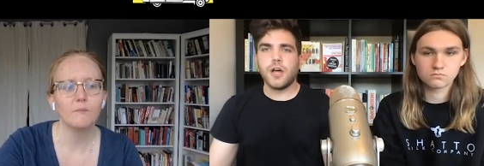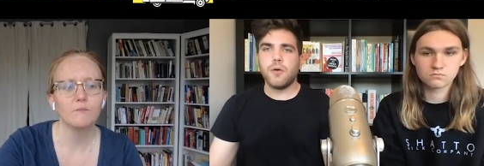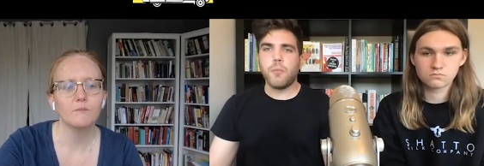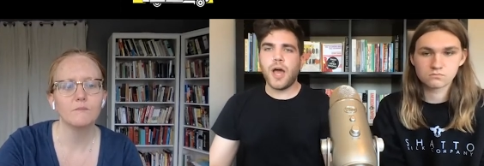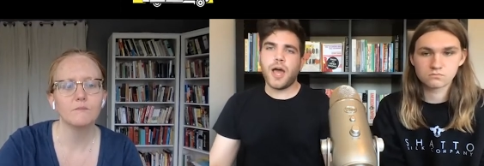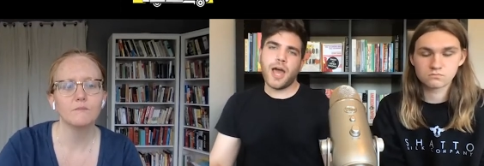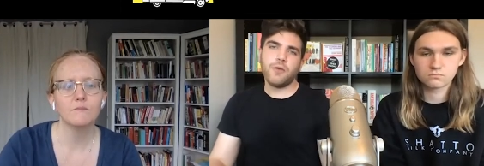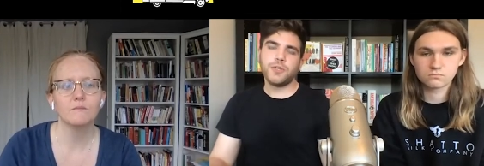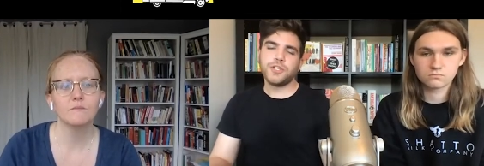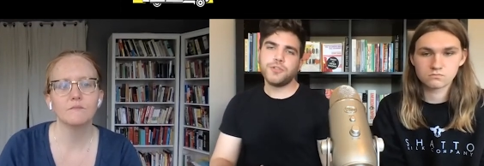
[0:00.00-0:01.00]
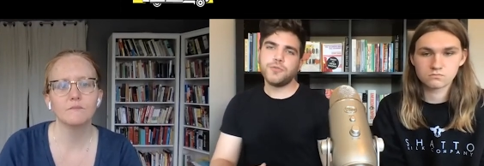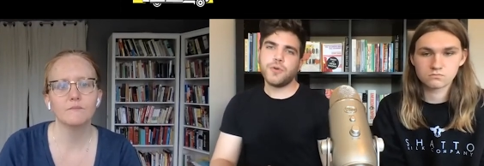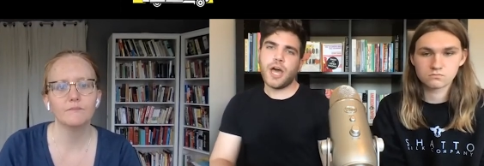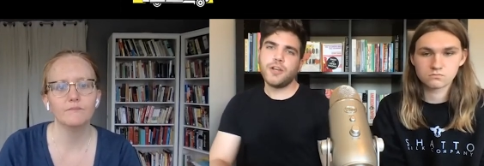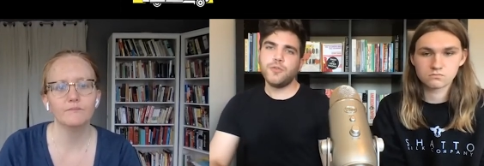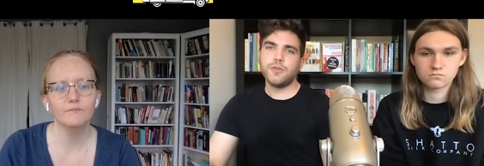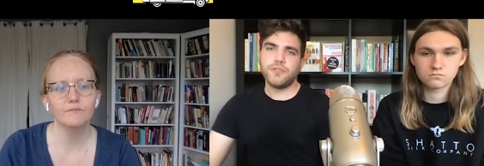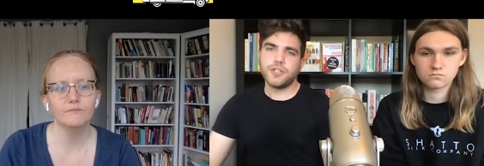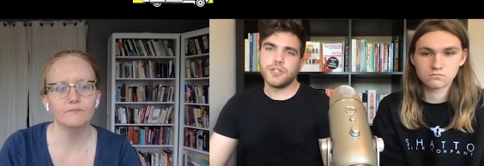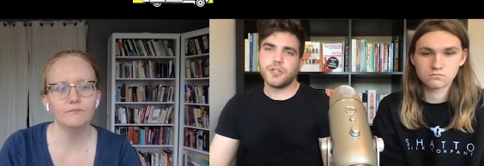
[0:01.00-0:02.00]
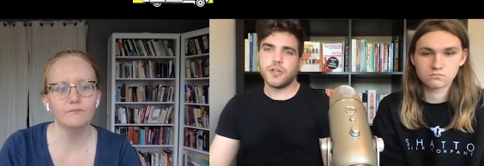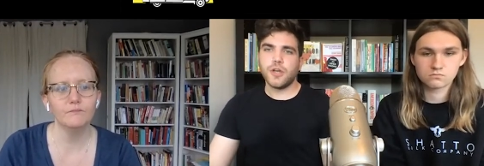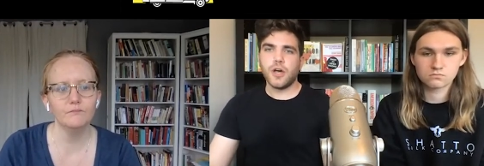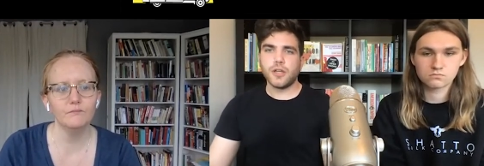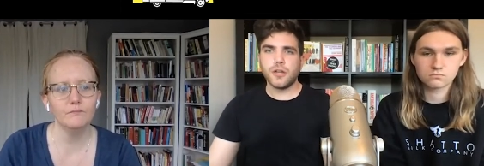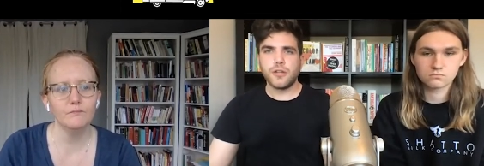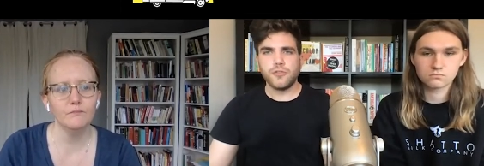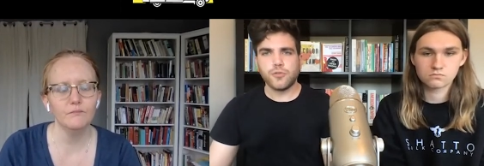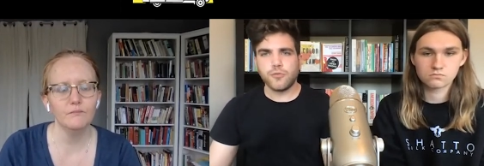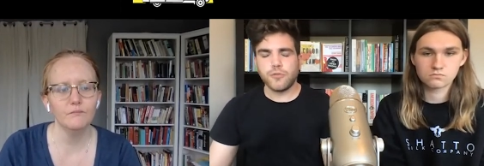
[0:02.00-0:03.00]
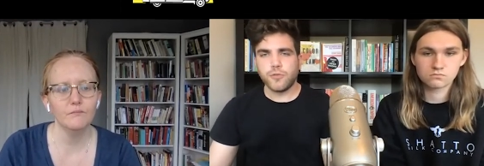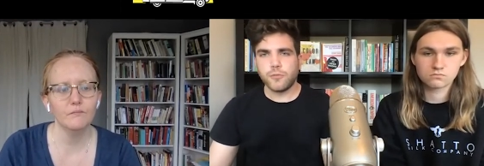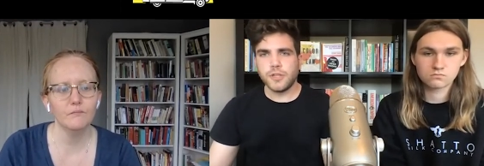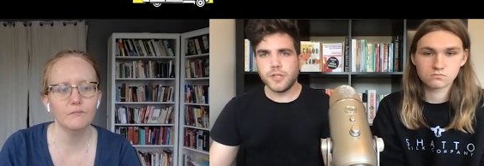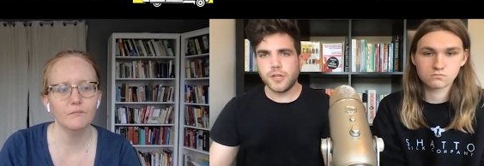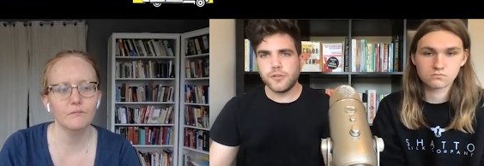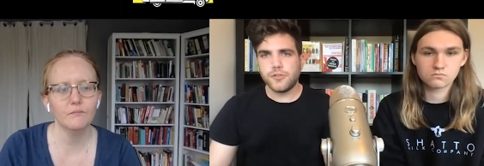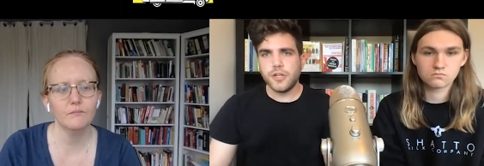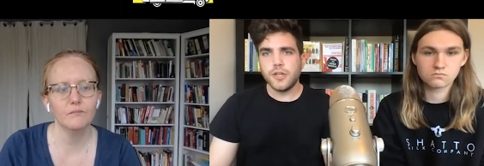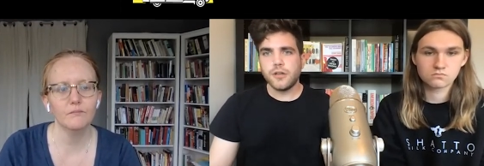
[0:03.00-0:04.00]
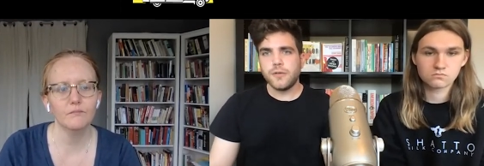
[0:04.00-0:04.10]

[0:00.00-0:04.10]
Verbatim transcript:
Speaker 1: Uh, how would you, how do you envision uh, gun control reform in this country?